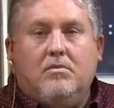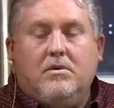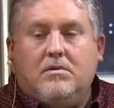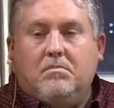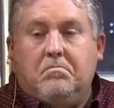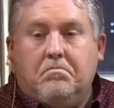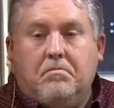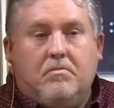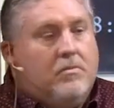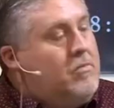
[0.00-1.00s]
Well,
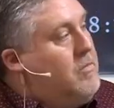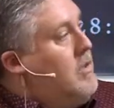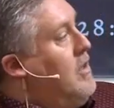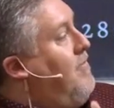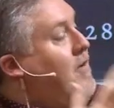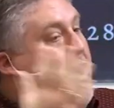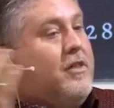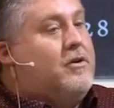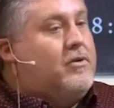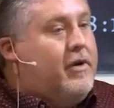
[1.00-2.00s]
the
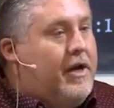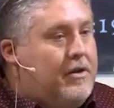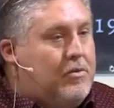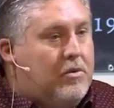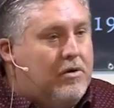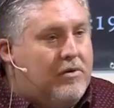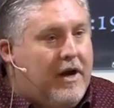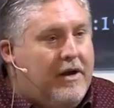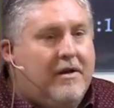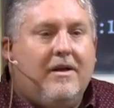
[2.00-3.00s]
Father created the world,
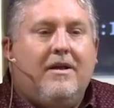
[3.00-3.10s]
right?